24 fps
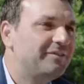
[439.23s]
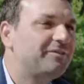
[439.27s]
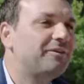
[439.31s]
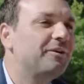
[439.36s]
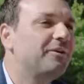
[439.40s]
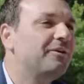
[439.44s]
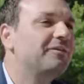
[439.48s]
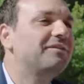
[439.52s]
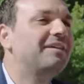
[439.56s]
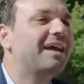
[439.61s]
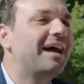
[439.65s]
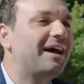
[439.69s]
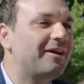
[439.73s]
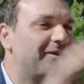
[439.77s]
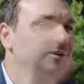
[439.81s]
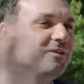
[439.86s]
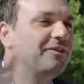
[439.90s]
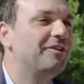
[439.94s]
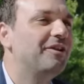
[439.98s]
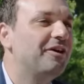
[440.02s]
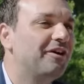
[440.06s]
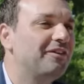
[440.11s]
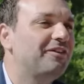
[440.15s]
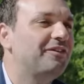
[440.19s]
so there are a
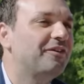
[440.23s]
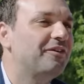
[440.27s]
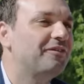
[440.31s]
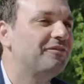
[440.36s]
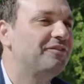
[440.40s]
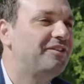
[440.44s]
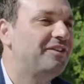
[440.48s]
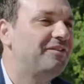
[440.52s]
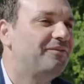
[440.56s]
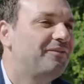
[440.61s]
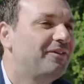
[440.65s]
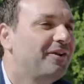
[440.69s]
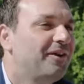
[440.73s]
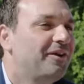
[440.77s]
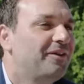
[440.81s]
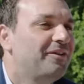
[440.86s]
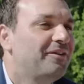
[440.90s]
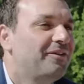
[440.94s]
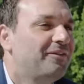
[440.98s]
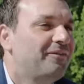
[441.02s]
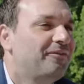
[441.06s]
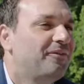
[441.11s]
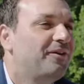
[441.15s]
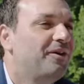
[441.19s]
lot of
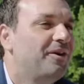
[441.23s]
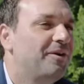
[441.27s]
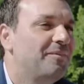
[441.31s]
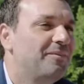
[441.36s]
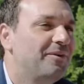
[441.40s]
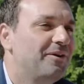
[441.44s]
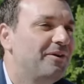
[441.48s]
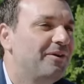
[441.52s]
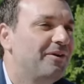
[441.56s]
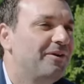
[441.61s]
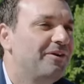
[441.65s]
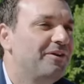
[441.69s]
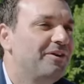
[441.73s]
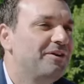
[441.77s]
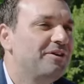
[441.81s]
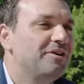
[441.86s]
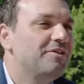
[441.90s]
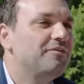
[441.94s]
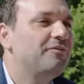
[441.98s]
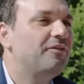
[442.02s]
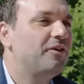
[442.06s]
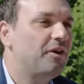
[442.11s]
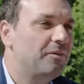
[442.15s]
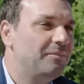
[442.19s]
difference from, uh,
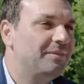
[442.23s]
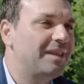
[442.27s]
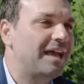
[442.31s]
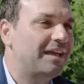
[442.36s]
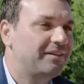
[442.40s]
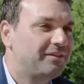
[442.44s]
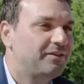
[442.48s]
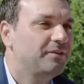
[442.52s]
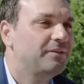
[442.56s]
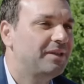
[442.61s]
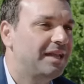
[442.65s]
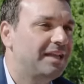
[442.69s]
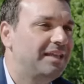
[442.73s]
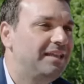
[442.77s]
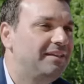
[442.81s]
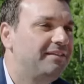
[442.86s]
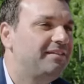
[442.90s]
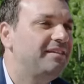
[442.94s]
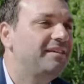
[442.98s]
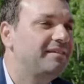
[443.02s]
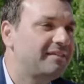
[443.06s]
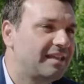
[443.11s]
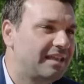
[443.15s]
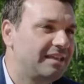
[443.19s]
from
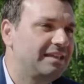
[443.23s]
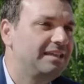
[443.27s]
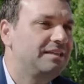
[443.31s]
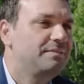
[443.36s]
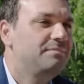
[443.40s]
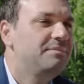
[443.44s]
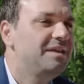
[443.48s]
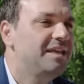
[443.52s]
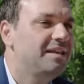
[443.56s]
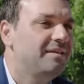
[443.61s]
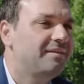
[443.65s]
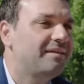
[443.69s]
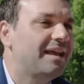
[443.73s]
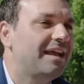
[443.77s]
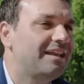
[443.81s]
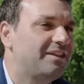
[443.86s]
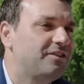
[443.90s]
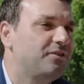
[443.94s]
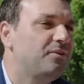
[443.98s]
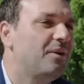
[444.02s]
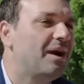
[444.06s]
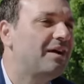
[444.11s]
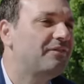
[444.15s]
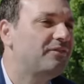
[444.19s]
nationalities, and it means
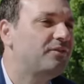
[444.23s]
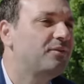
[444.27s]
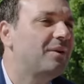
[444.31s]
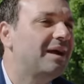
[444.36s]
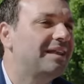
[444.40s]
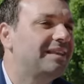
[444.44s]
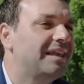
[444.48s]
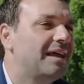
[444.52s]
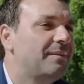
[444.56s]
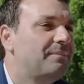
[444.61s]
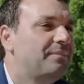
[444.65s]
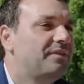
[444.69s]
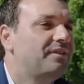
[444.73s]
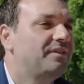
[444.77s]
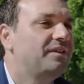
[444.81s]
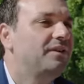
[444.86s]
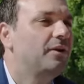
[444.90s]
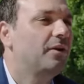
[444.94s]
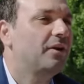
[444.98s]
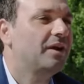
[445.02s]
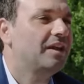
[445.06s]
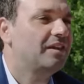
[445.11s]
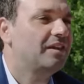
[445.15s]
that you have to adapt your